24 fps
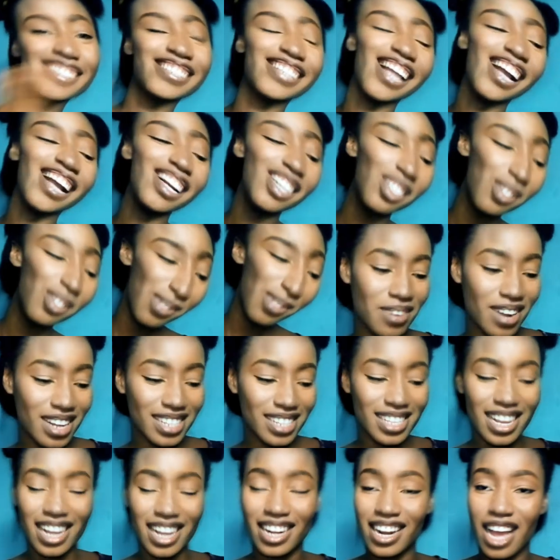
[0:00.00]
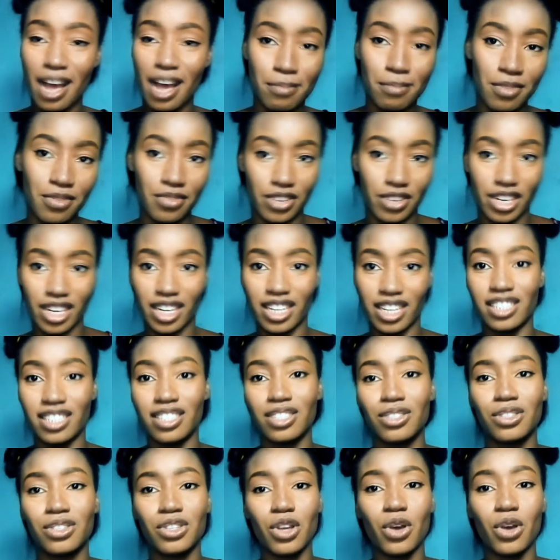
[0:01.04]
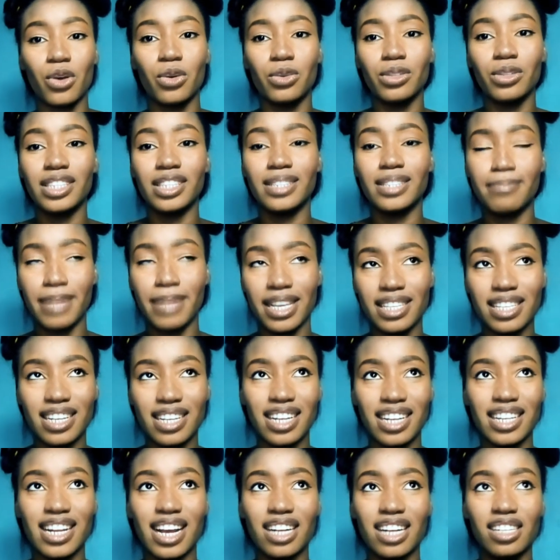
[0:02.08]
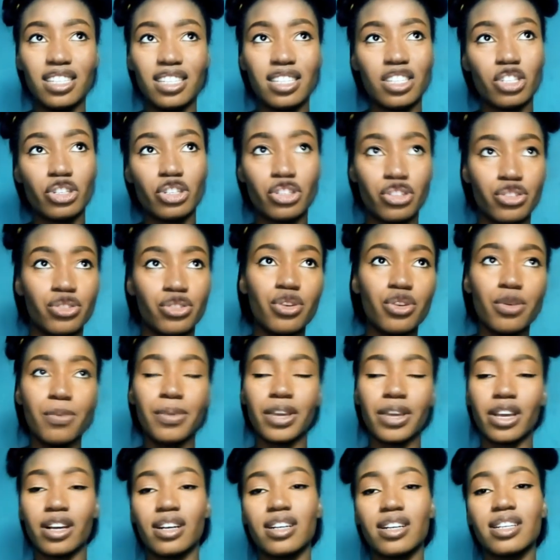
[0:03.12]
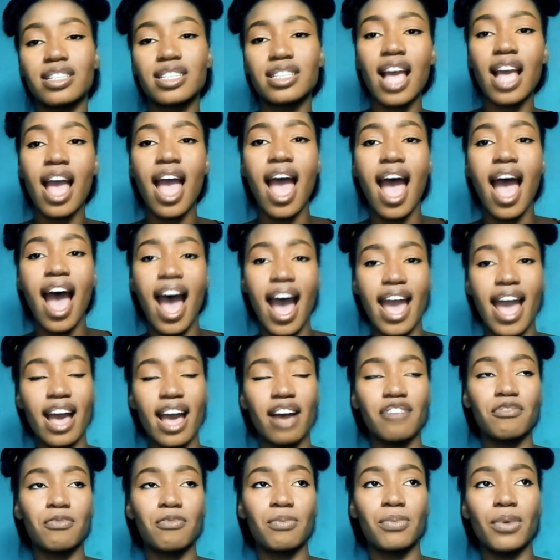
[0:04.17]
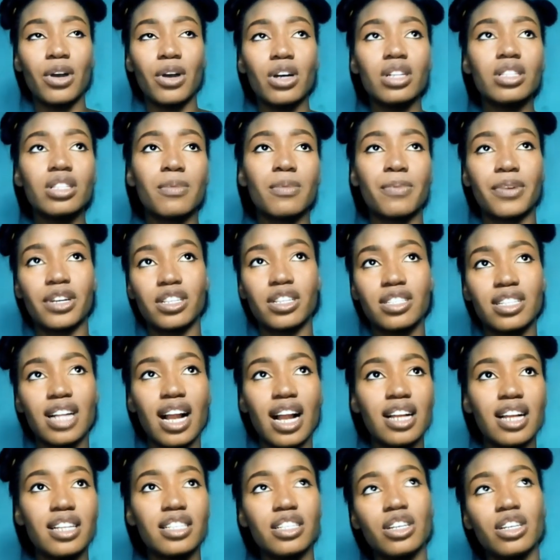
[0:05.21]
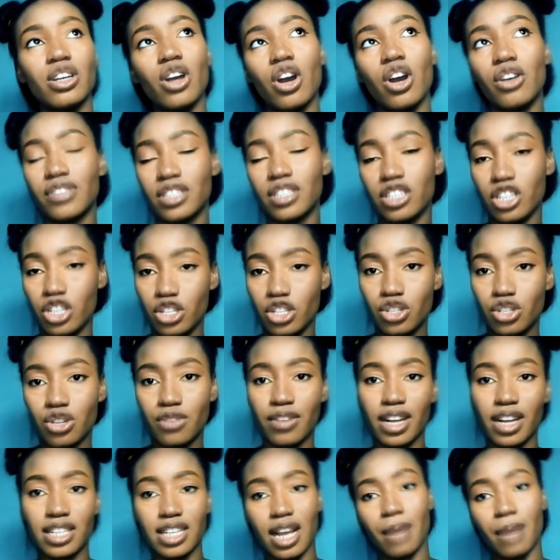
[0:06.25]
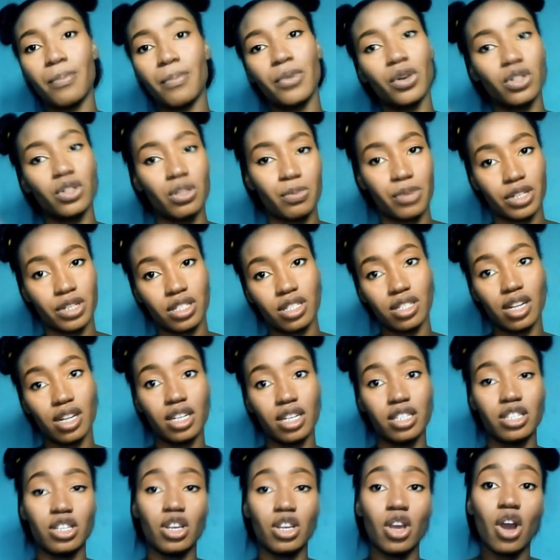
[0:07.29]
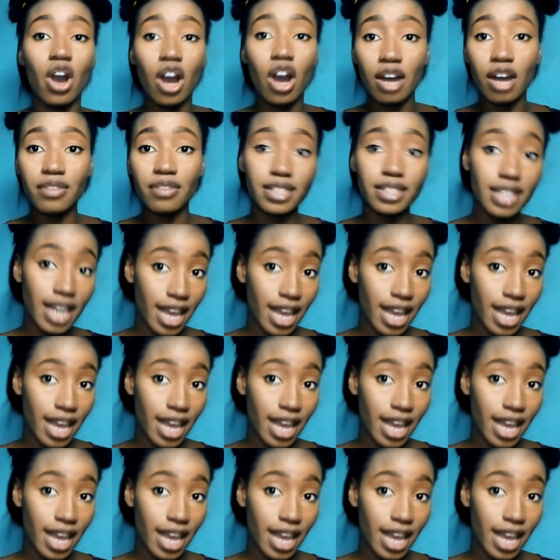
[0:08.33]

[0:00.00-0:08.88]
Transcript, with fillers: That is what an ambivert is. So basically that is true because I have both the personality of an introvert and both the personality of an